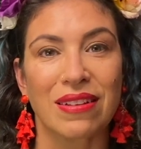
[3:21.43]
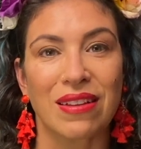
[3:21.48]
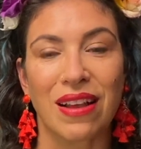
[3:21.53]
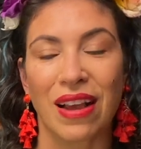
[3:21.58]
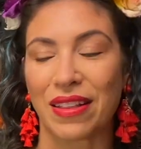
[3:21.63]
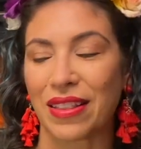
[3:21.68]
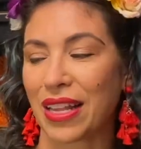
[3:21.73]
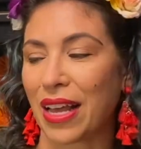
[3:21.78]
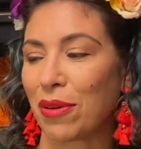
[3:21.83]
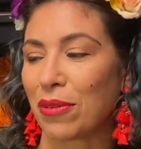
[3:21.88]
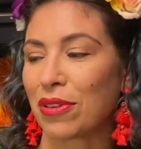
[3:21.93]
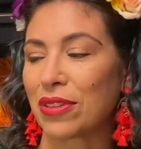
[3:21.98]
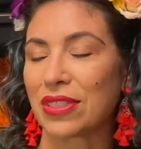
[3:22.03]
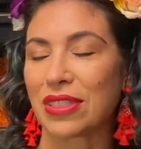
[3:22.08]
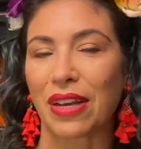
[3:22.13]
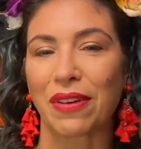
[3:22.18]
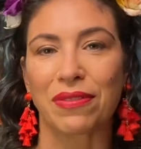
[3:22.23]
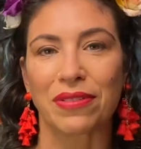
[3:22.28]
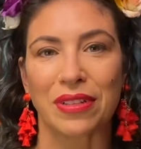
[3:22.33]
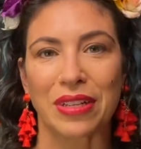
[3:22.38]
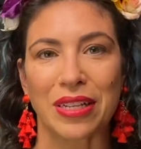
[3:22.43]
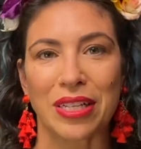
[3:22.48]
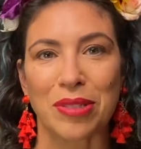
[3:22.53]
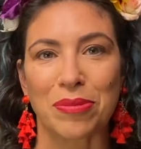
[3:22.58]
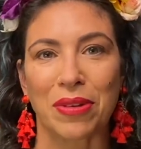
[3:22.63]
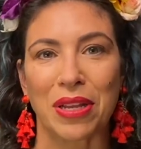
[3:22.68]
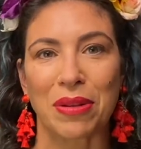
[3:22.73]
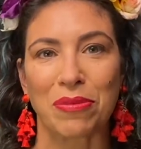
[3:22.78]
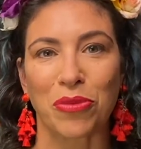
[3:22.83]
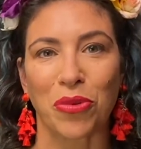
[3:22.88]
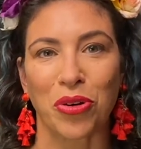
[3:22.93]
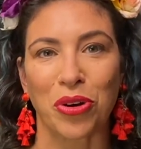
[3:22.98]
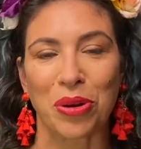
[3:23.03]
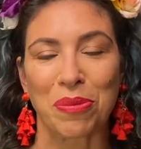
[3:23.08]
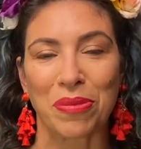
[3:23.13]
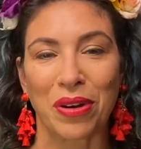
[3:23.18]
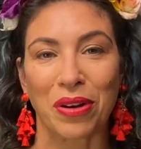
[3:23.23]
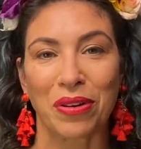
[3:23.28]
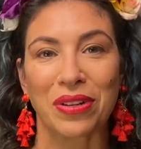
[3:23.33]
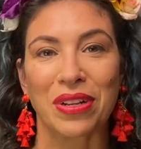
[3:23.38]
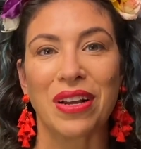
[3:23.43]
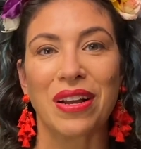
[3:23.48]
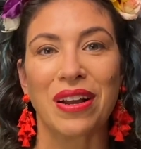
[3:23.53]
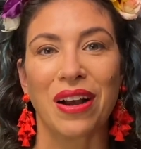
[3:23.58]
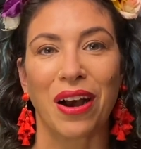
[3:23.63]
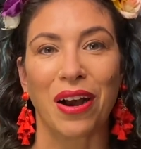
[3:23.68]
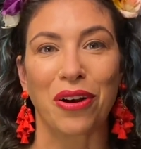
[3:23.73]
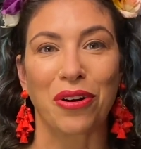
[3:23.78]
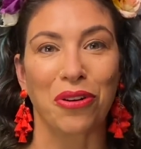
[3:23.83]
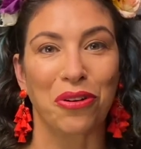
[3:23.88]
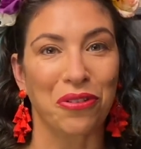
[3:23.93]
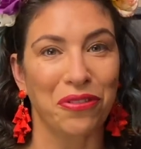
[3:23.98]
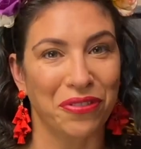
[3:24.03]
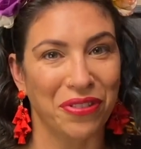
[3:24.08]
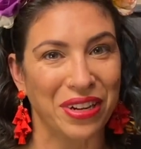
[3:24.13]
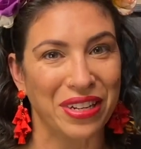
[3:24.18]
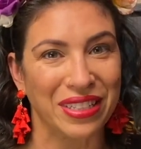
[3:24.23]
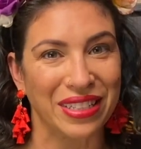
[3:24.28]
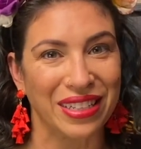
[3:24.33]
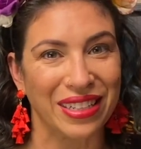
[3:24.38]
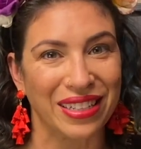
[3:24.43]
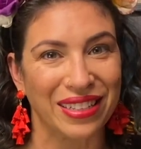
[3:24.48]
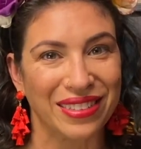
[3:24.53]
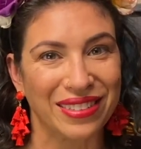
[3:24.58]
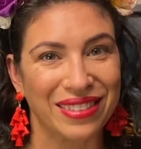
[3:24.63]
And that will definitely explain more about our ofrenda.